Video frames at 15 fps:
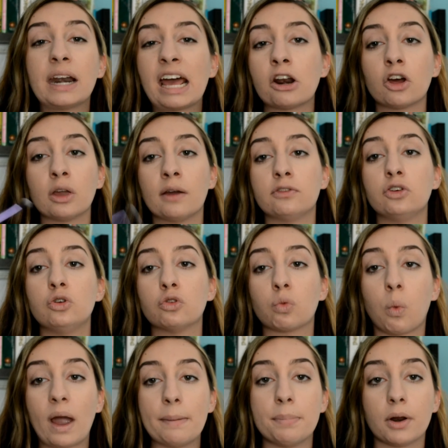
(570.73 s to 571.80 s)
and all you have to do is
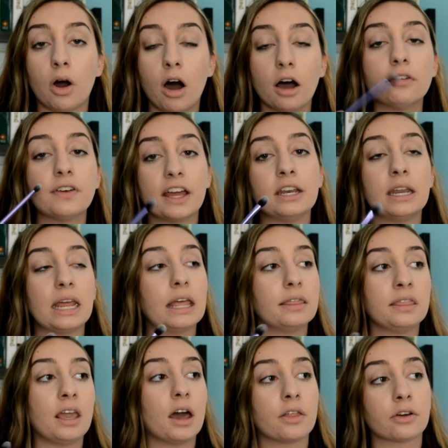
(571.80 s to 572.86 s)
wipe it off, and
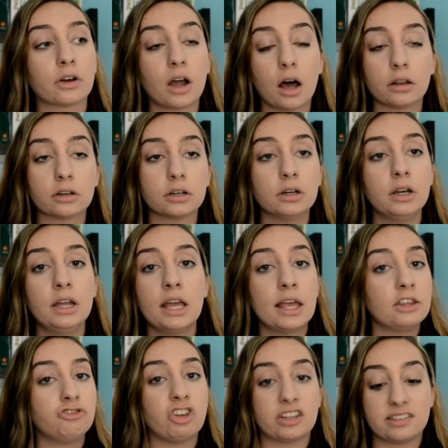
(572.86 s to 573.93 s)
the other color
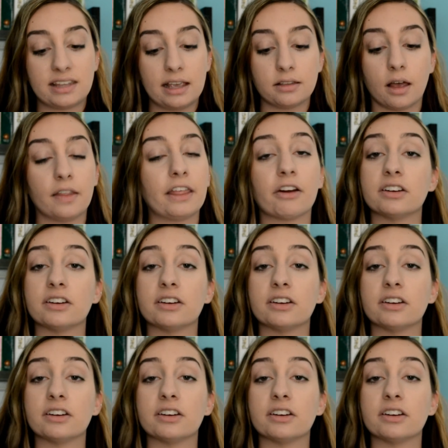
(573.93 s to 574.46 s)
just stays on there.